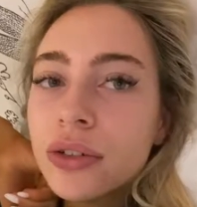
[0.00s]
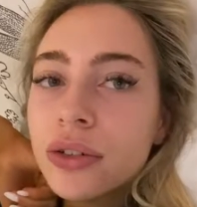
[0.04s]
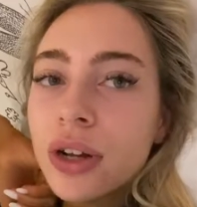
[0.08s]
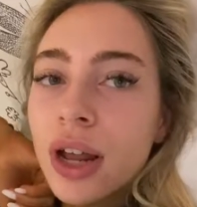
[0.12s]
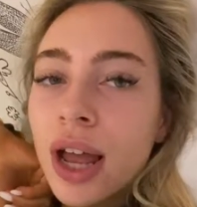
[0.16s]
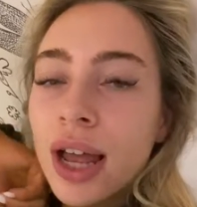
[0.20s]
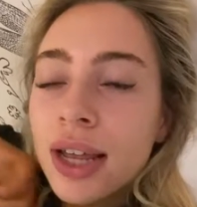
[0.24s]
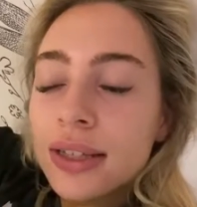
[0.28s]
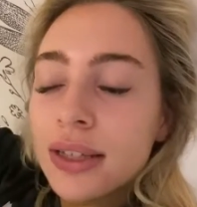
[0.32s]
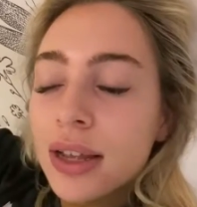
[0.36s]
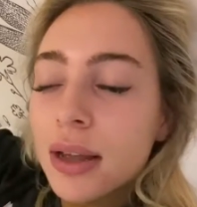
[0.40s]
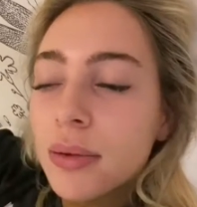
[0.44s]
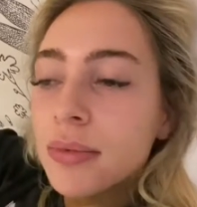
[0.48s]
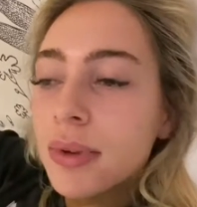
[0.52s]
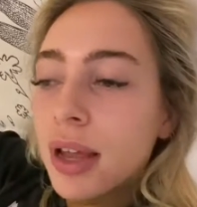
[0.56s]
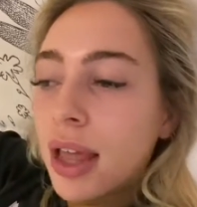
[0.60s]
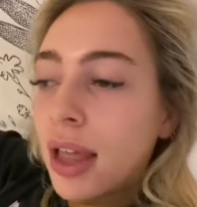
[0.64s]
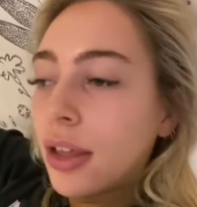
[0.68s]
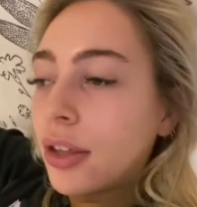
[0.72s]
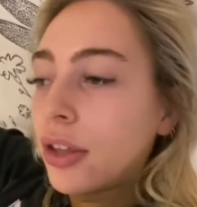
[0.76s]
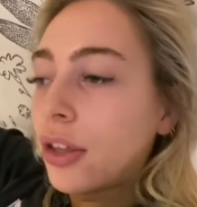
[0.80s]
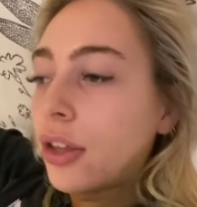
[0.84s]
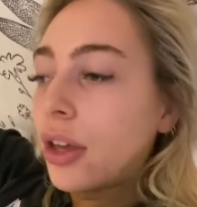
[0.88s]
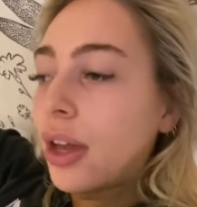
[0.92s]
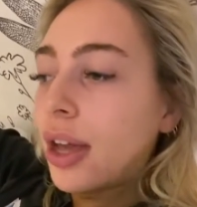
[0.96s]
As I'm
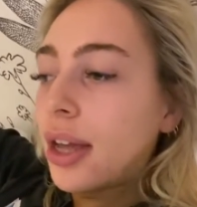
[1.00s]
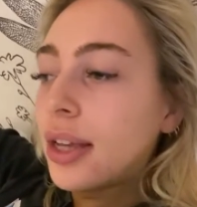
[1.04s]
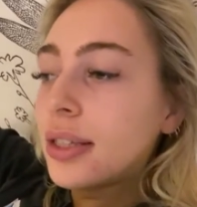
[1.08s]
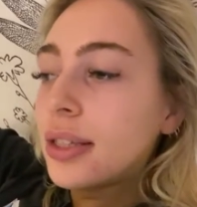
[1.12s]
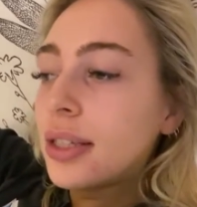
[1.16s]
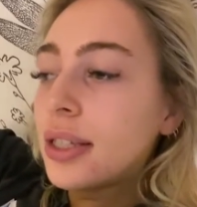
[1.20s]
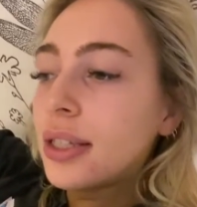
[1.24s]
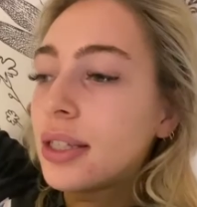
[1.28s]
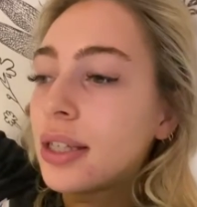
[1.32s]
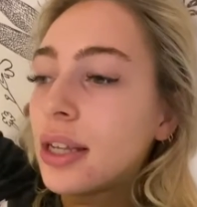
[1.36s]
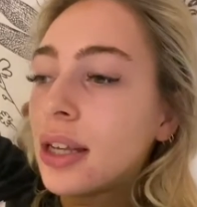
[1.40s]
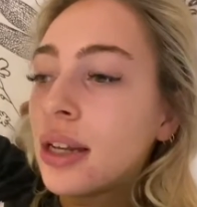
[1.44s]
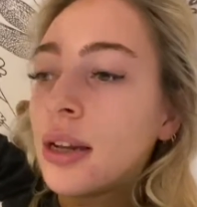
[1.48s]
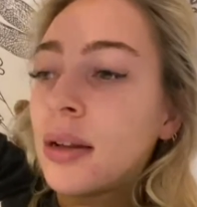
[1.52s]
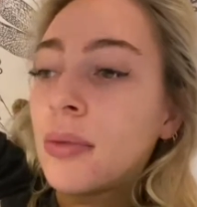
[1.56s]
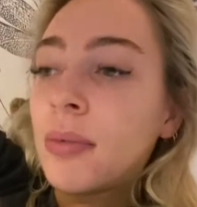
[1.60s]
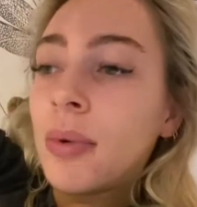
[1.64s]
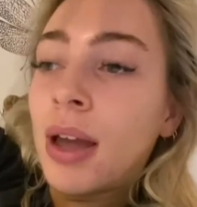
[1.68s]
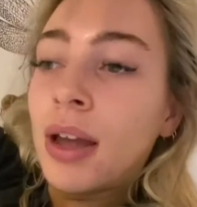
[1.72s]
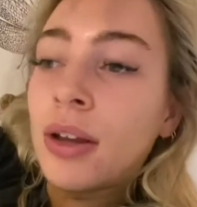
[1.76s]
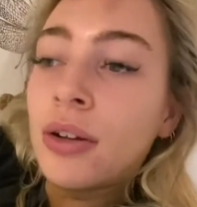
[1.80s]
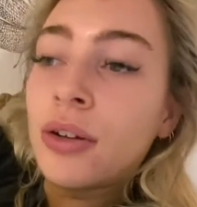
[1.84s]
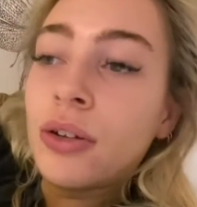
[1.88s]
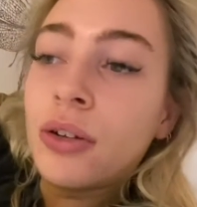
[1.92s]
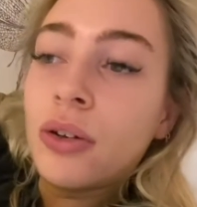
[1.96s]
telling you guys this and
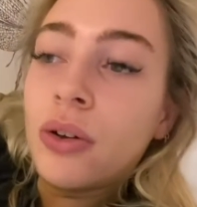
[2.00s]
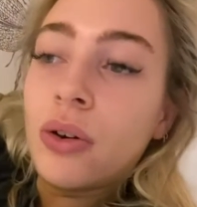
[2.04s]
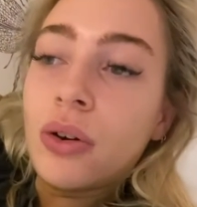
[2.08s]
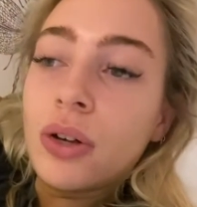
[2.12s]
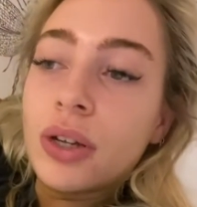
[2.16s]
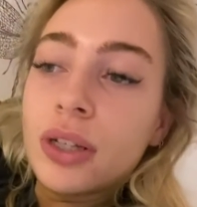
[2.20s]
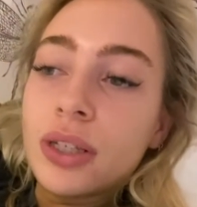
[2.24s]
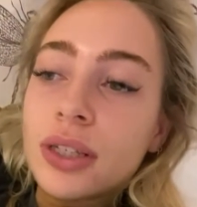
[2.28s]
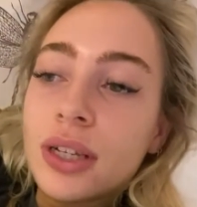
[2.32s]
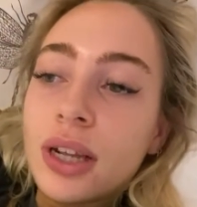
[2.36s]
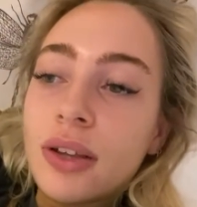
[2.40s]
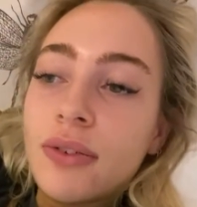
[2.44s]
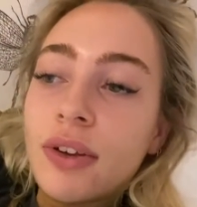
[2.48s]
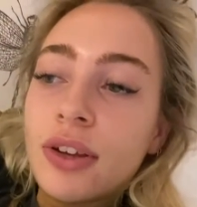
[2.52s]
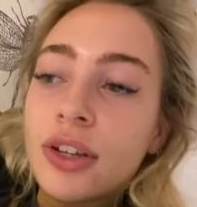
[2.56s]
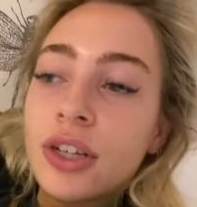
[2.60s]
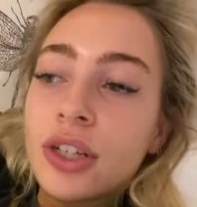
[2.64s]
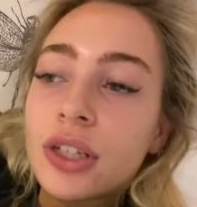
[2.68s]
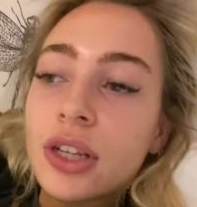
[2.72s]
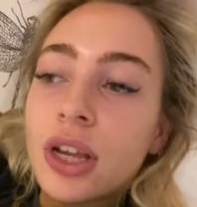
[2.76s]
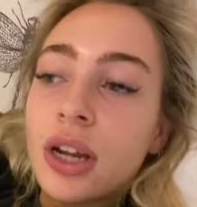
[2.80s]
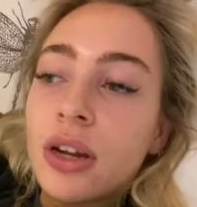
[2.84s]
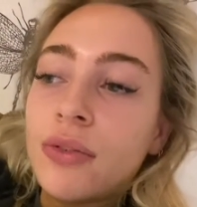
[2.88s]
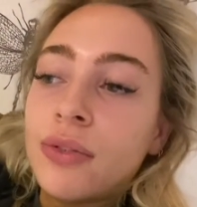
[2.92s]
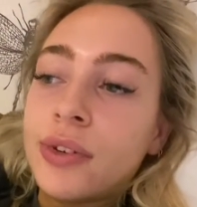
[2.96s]
about New York and stuff, I
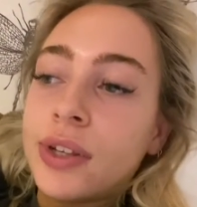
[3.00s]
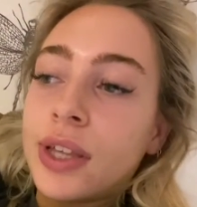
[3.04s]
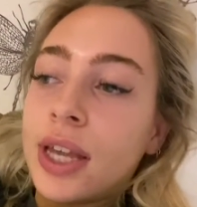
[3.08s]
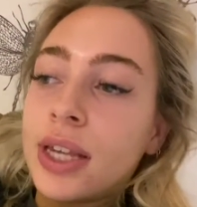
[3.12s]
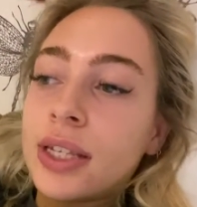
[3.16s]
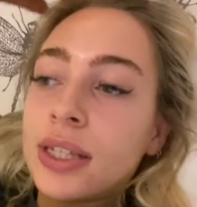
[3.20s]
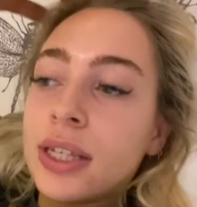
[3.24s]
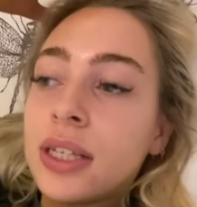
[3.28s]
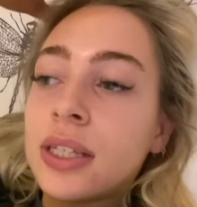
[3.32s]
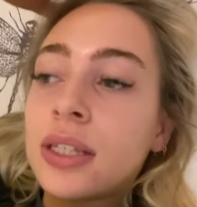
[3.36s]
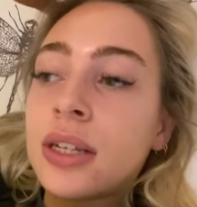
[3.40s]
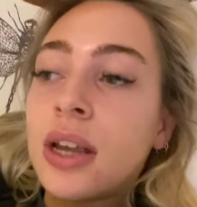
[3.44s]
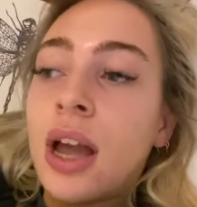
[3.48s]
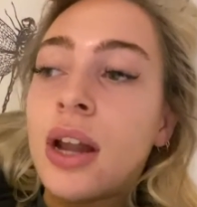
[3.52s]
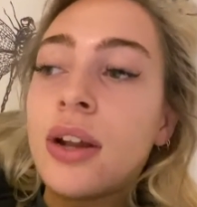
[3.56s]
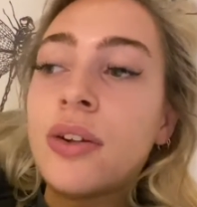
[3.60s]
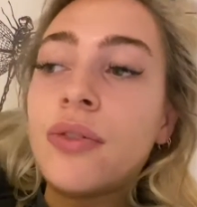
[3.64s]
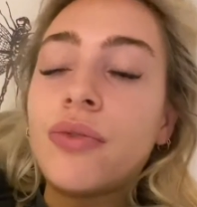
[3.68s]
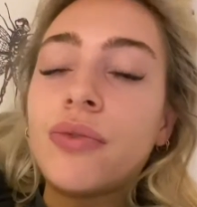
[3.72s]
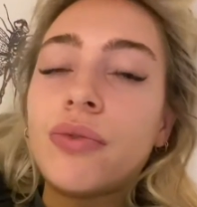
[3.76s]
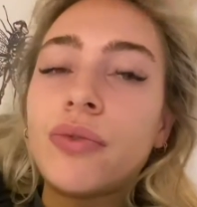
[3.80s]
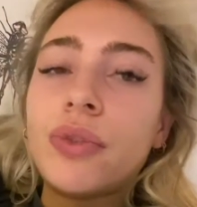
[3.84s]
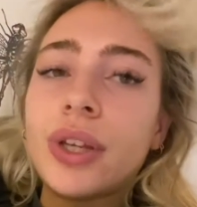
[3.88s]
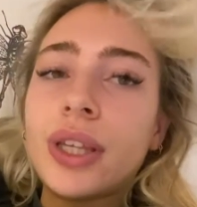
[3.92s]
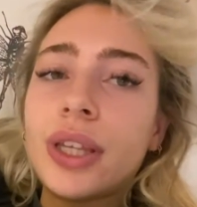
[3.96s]
just kind of realized it's kind of
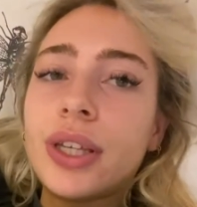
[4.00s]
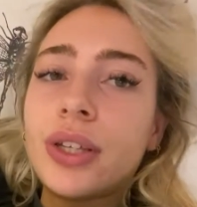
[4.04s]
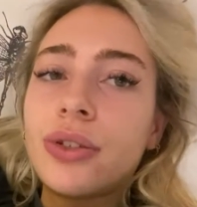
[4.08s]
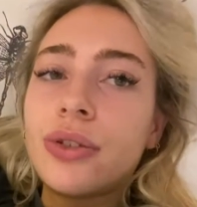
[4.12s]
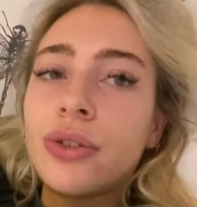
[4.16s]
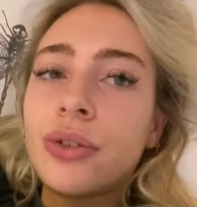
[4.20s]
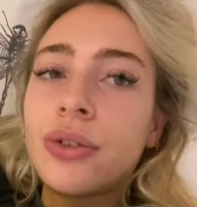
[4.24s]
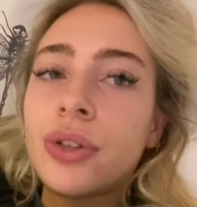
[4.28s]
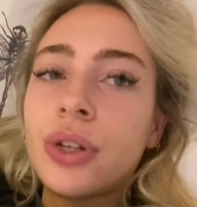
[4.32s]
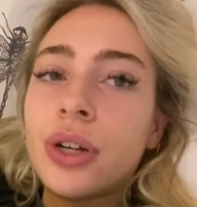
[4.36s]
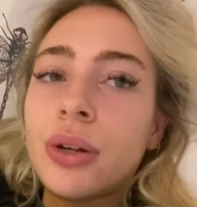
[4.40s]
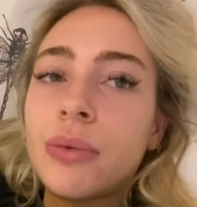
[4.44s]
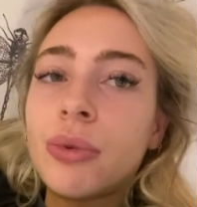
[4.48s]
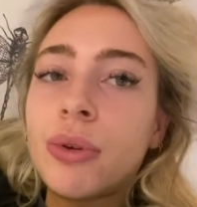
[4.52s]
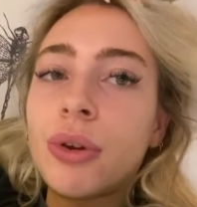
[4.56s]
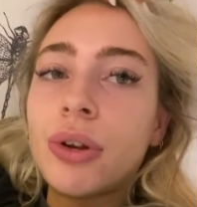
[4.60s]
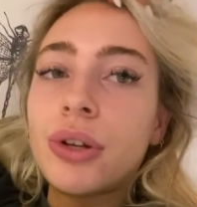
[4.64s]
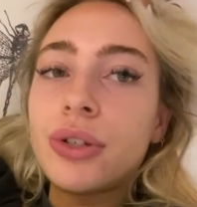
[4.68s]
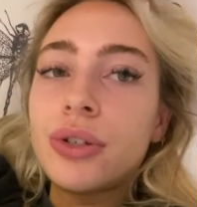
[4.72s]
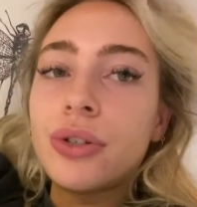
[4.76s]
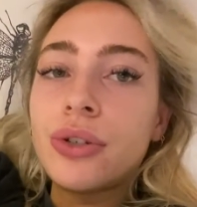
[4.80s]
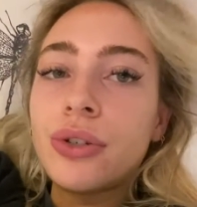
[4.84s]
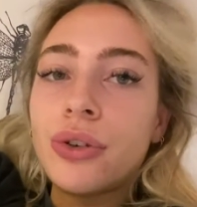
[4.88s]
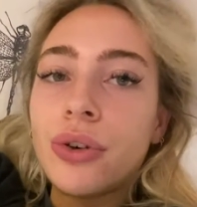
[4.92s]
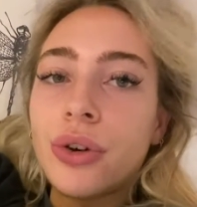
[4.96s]
really soon that I'm going
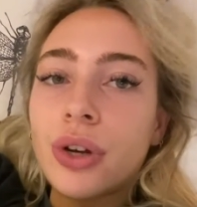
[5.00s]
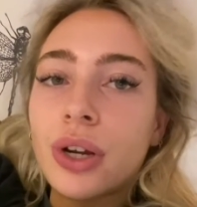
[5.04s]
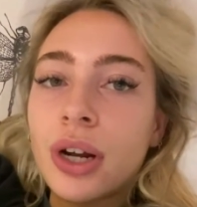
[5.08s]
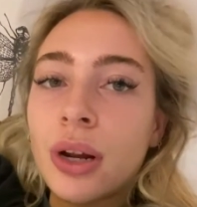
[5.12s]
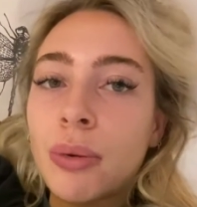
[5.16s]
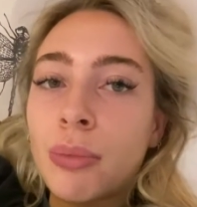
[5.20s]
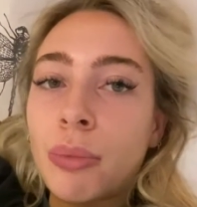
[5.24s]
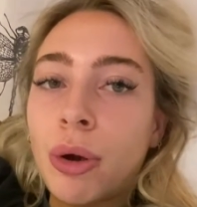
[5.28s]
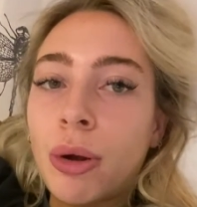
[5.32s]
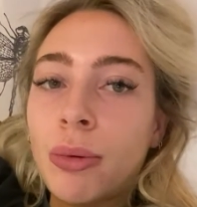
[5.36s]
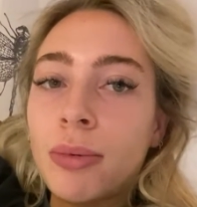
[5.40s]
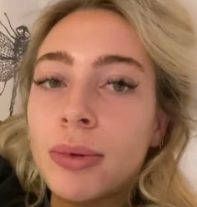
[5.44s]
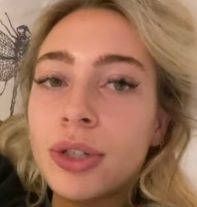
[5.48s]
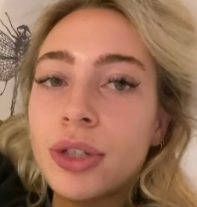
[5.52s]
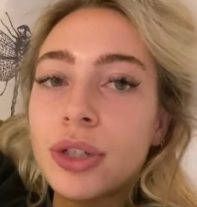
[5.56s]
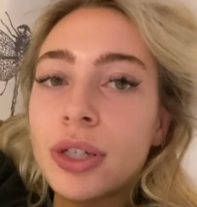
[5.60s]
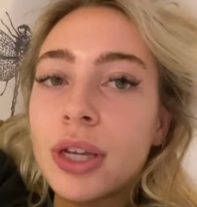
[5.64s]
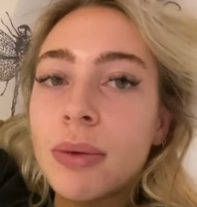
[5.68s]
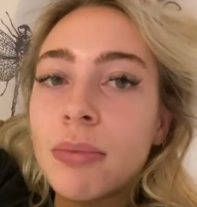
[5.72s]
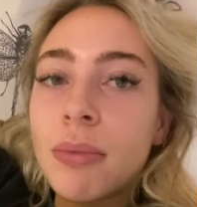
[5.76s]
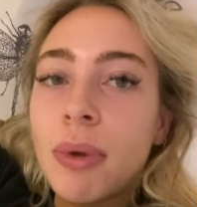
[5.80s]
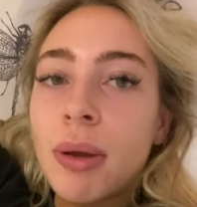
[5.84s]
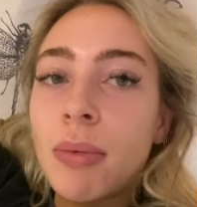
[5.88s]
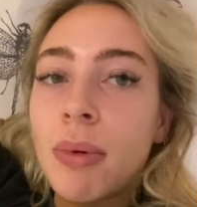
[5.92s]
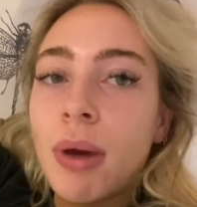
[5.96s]
to New York and I probably should
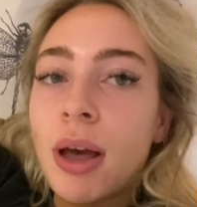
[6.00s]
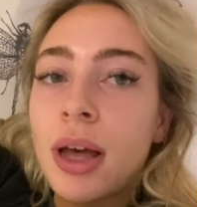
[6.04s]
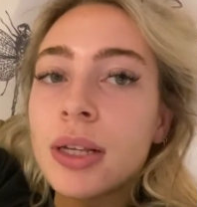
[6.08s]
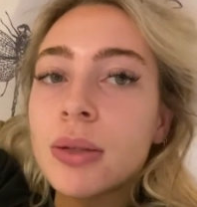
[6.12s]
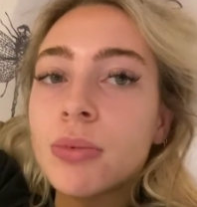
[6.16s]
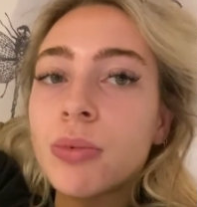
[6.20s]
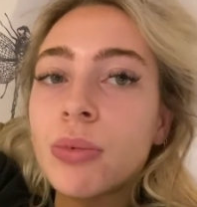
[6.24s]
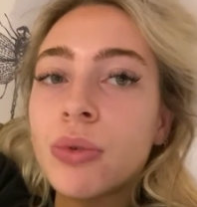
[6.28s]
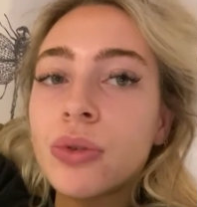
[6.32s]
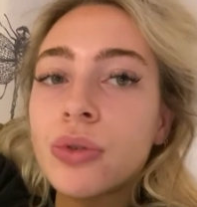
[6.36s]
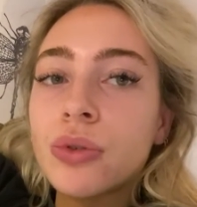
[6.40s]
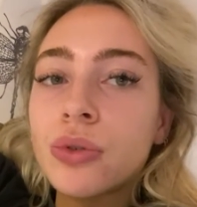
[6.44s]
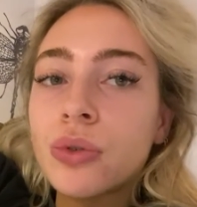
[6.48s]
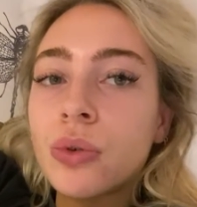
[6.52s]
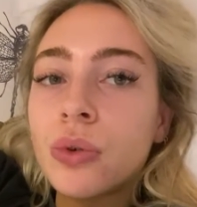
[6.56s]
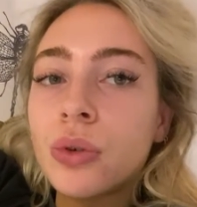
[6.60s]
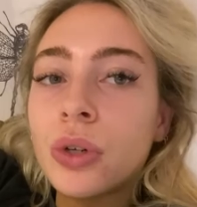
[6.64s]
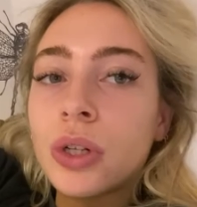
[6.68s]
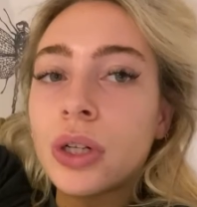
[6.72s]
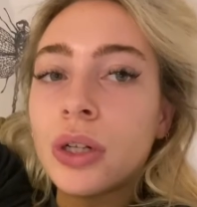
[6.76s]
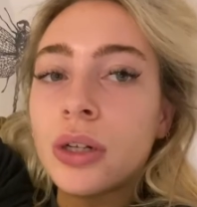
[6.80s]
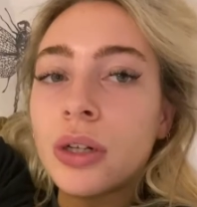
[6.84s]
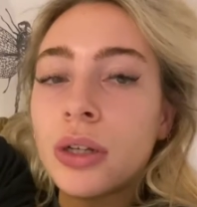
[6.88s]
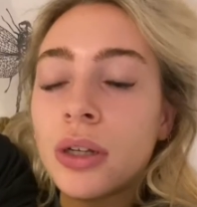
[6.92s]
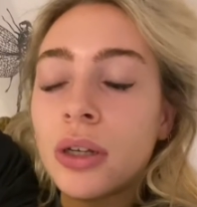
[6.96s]
get my passport
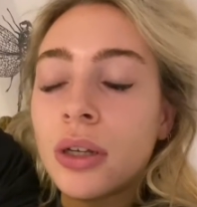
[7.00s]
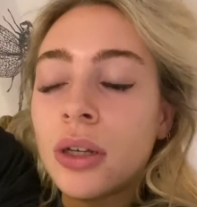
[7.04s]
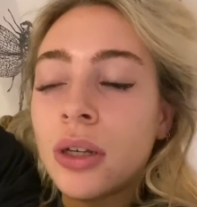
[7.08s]
sorted.